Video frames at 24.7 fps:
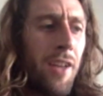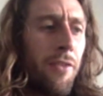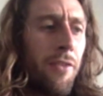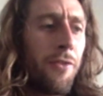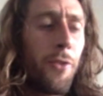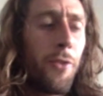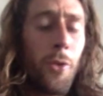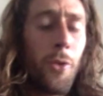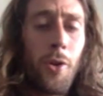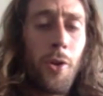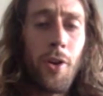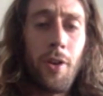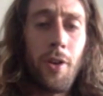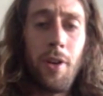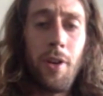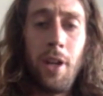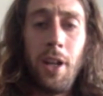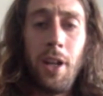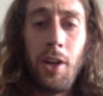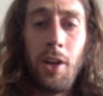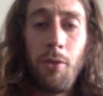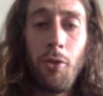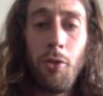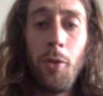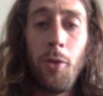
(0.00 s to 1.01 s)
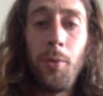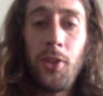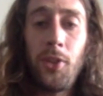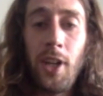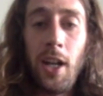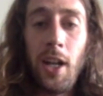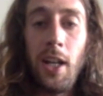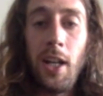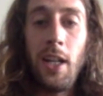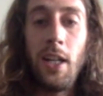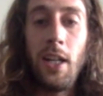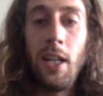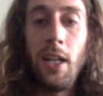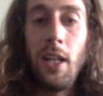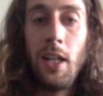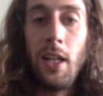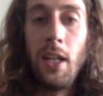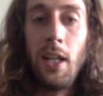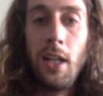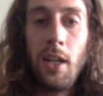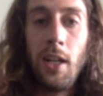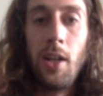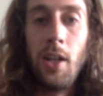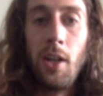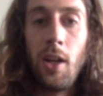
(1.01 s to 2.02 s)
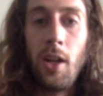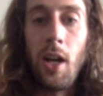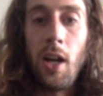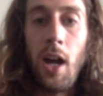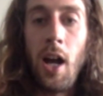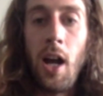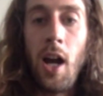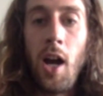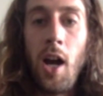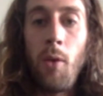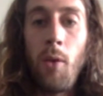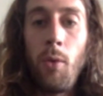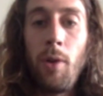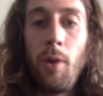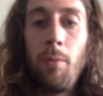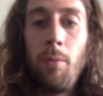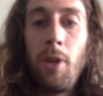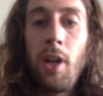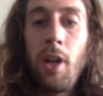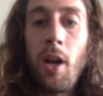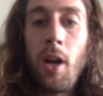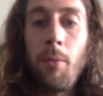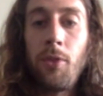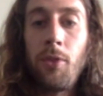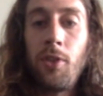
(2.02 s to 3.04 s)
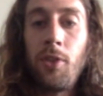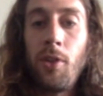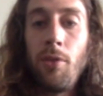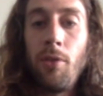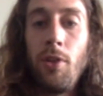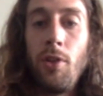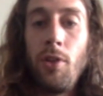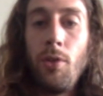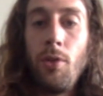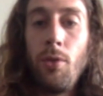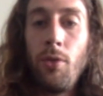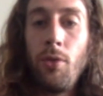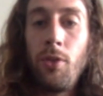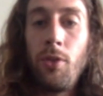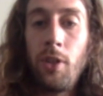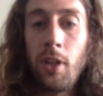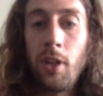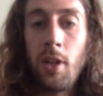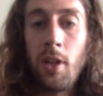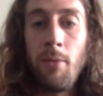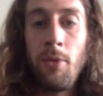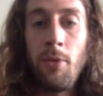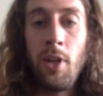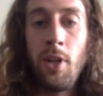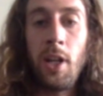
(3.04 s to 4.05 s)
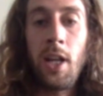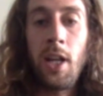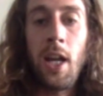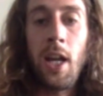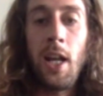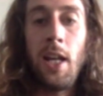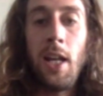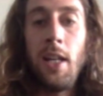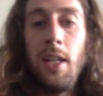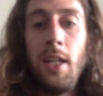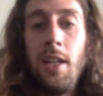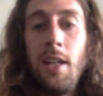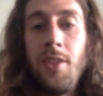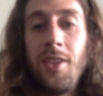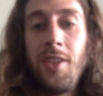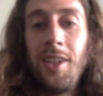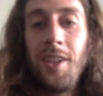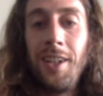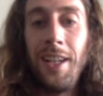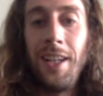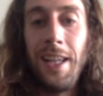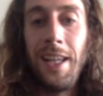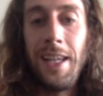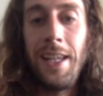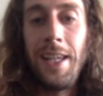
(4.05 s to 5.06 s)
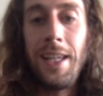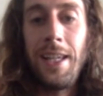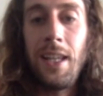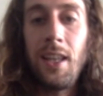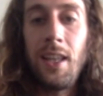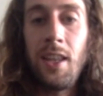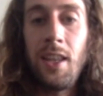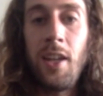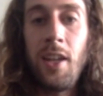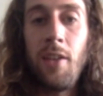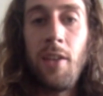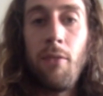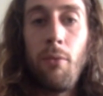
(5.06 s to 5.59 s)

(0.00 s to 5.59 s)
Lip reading: In a group setting, we've become so used to communicating digitally